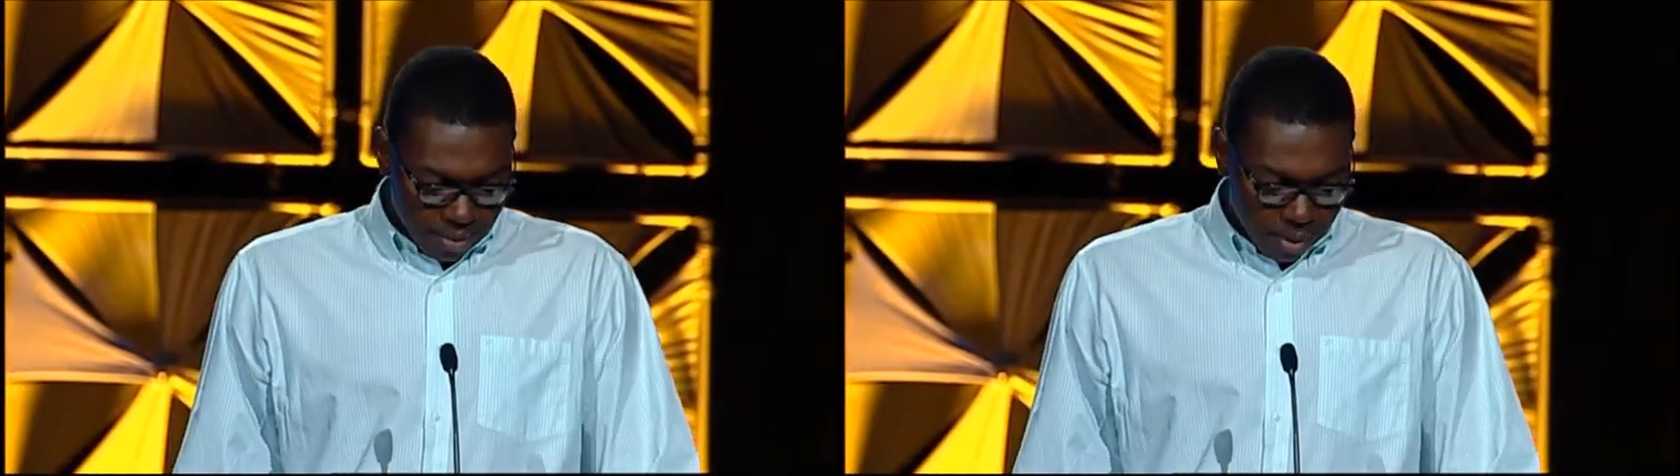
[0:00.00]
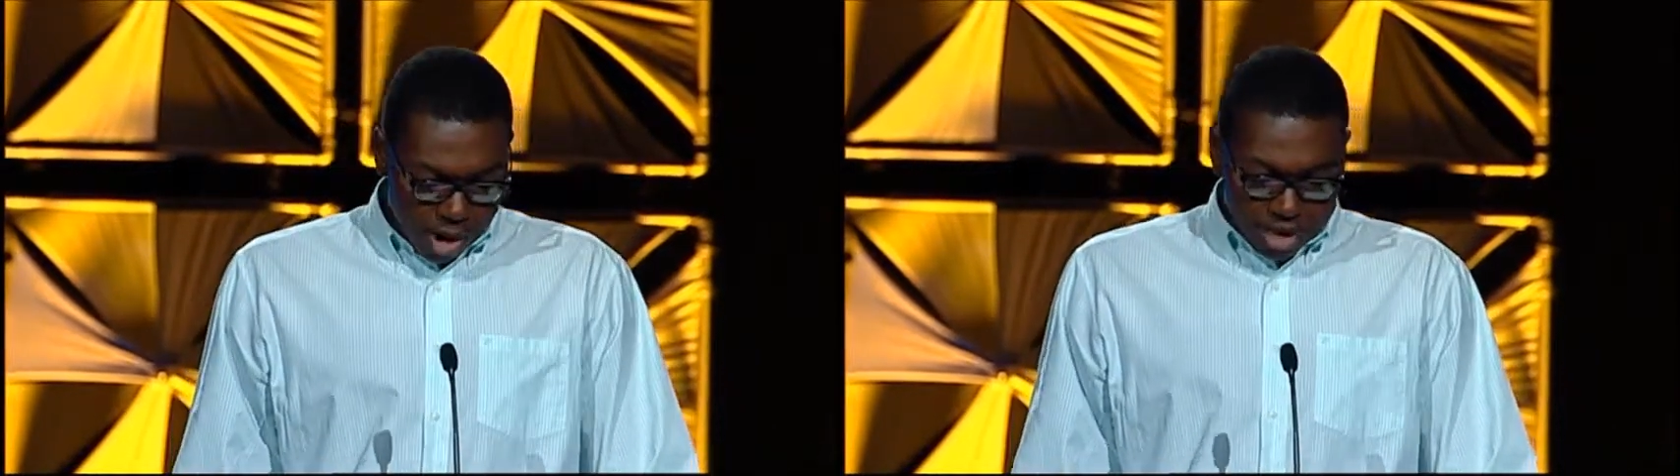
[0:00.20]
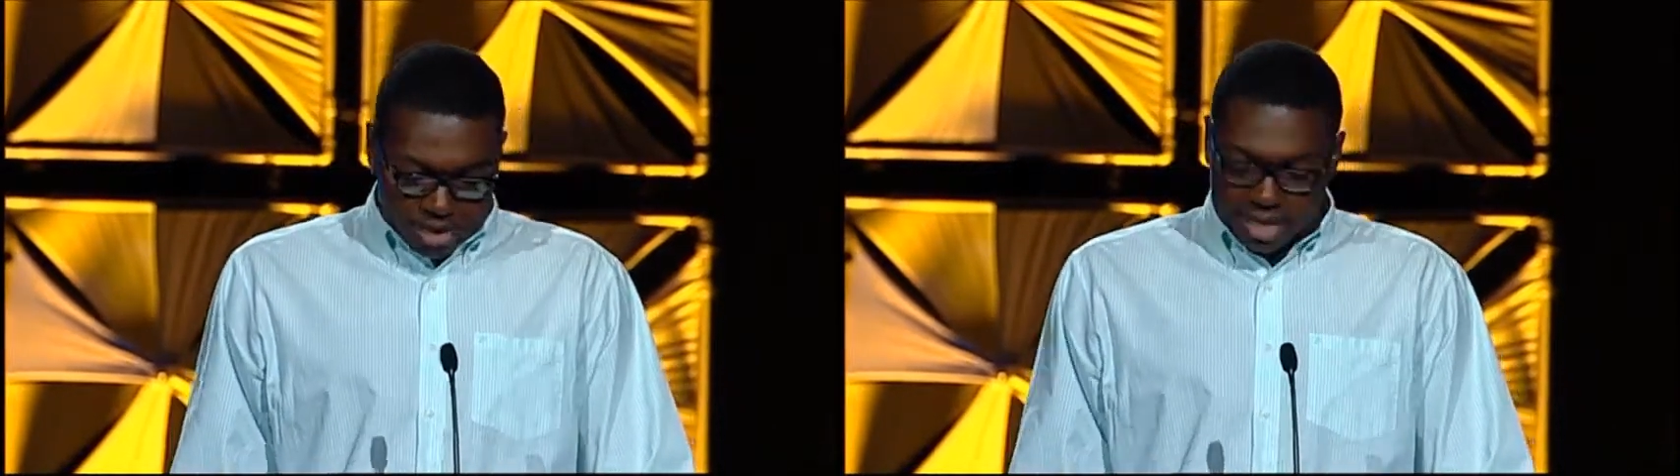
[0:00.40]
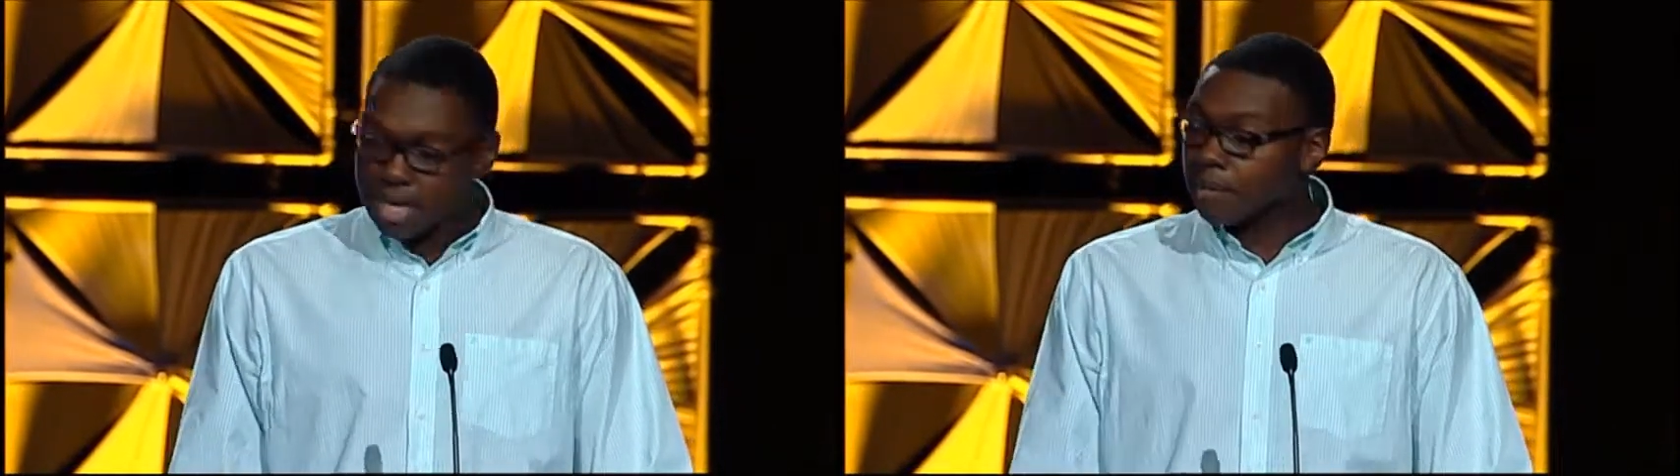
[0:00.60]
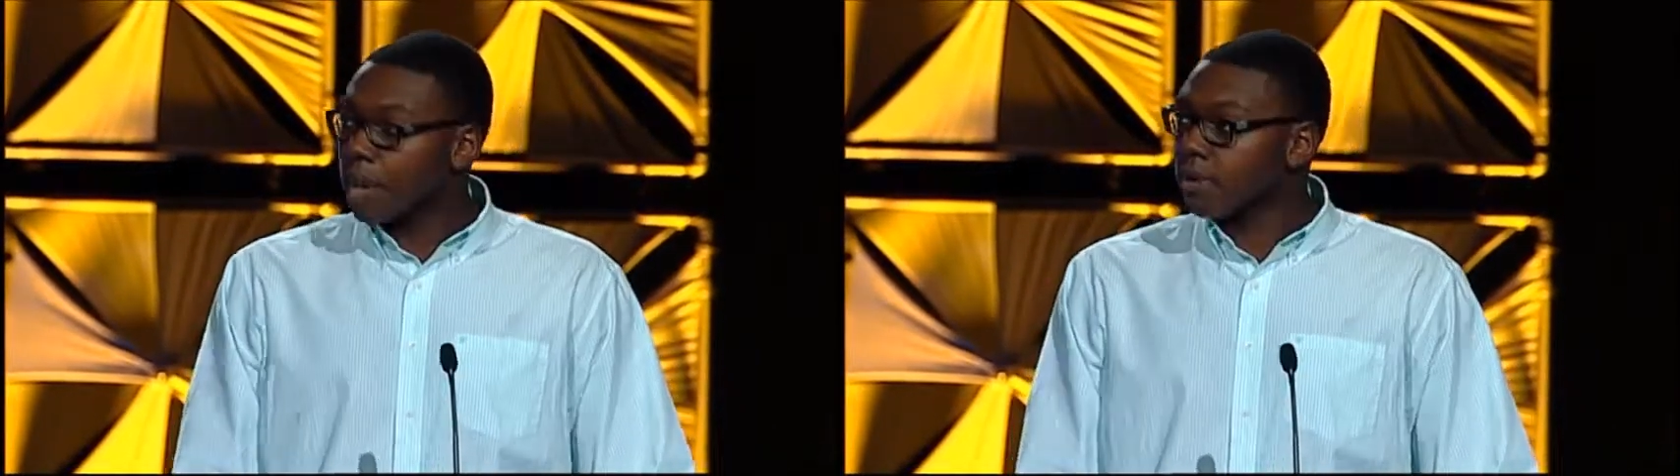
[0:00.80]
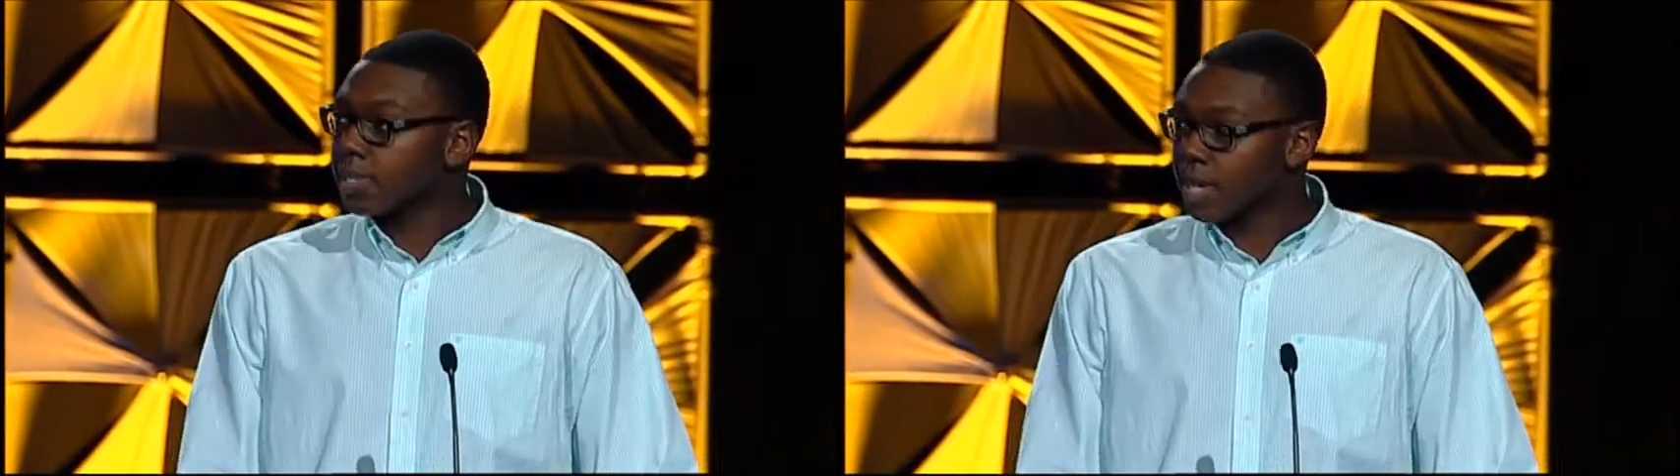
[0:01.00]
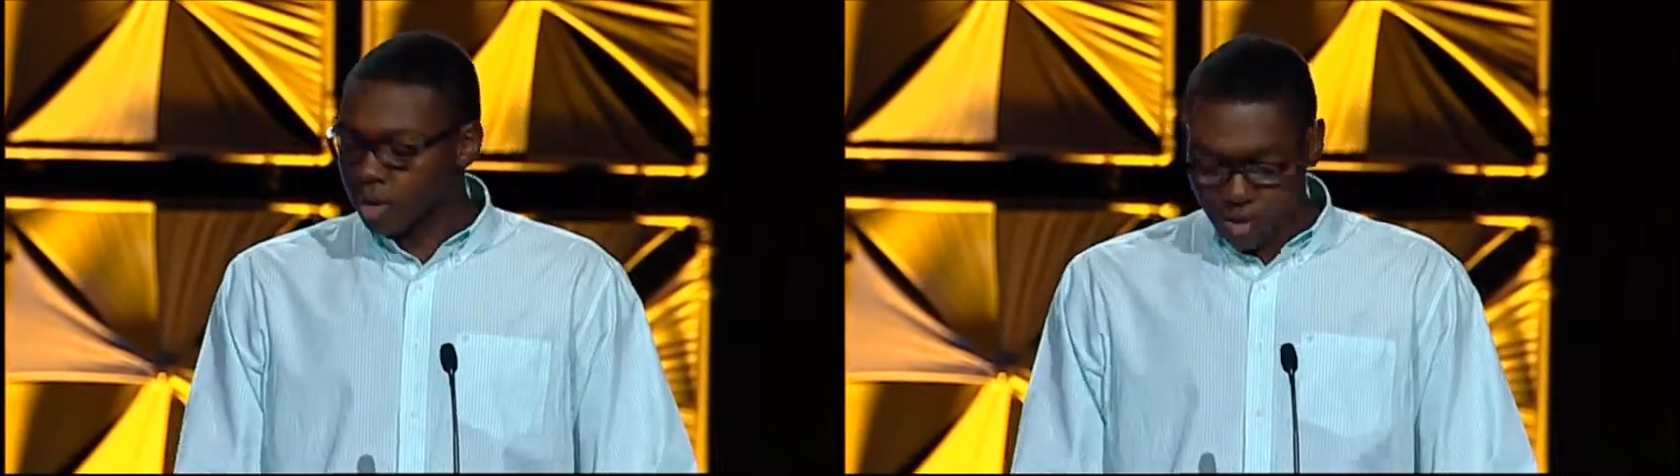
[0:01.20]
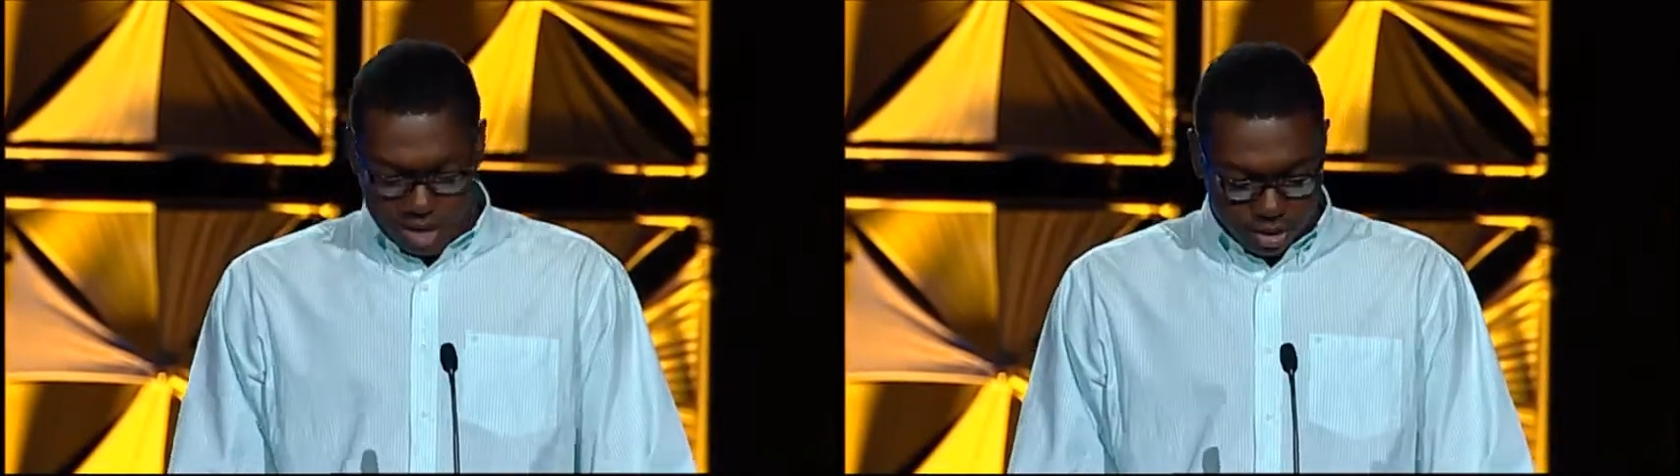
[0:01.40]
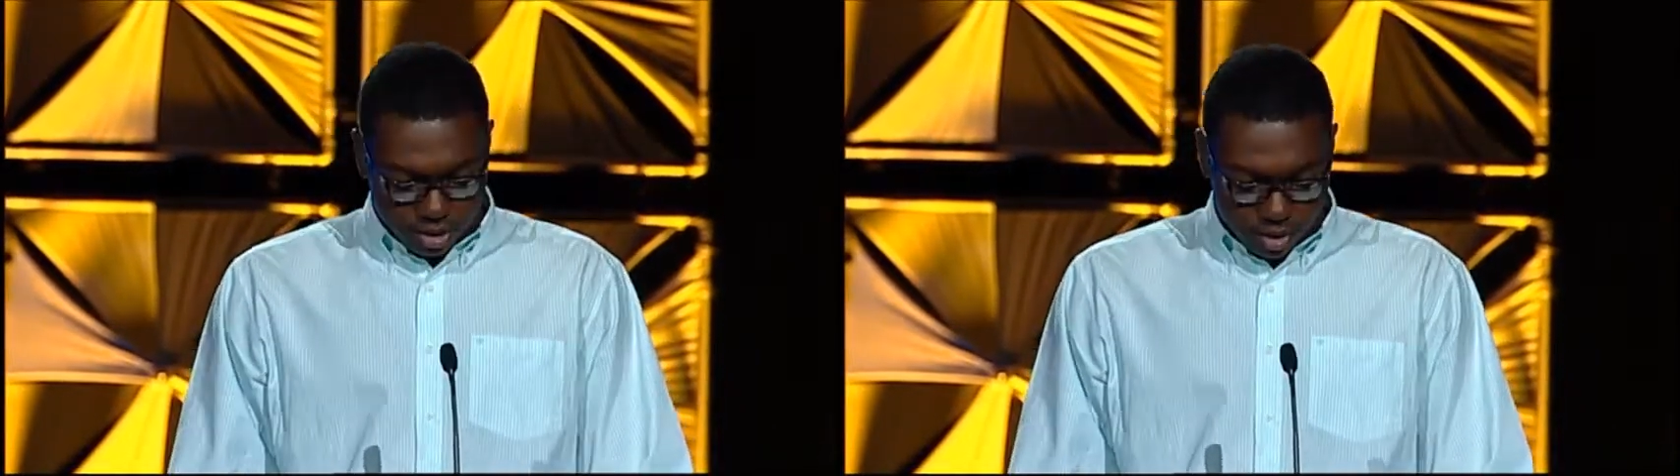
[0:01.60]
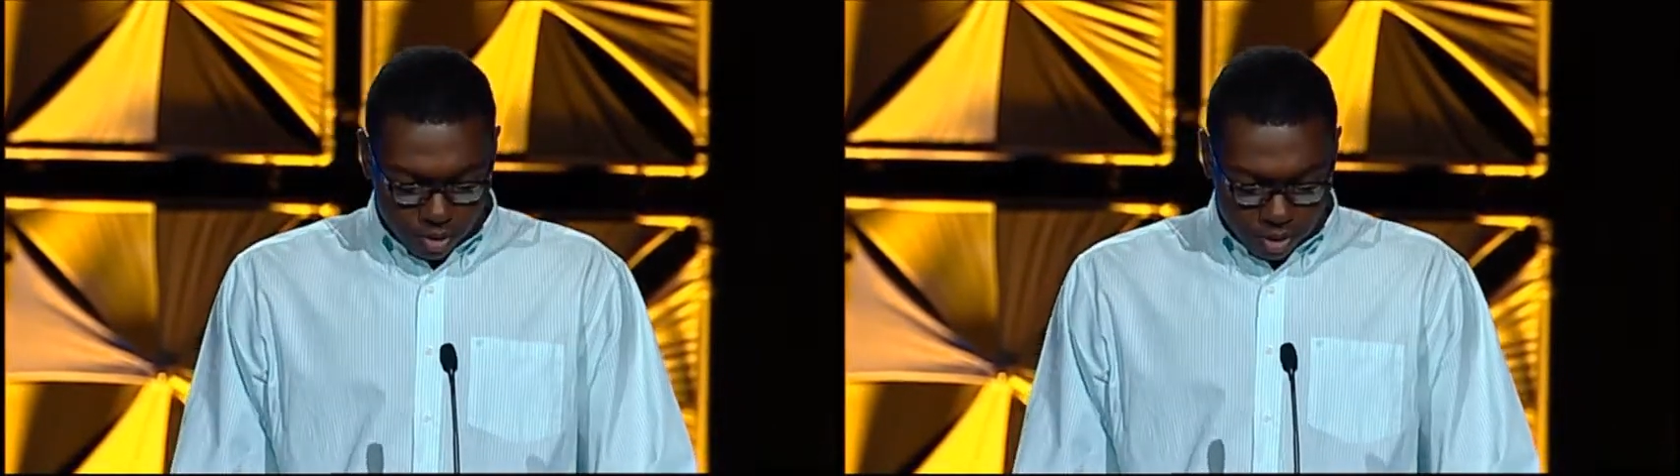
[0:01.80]
Prior to KIPP, I was at a great
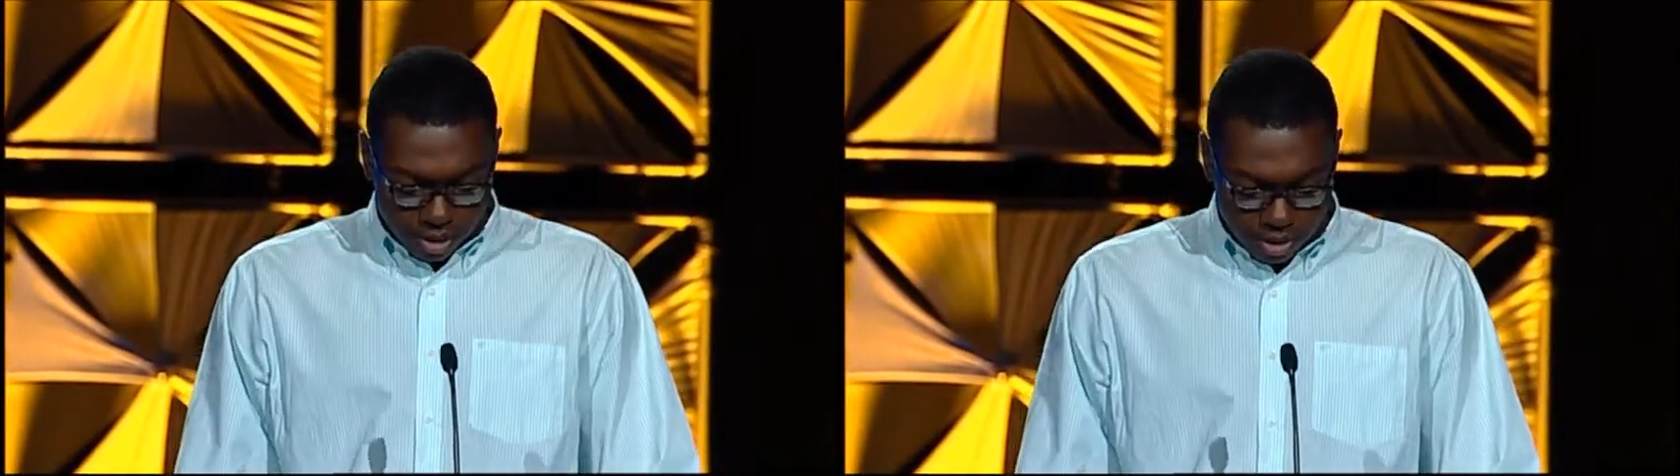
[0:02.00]
school in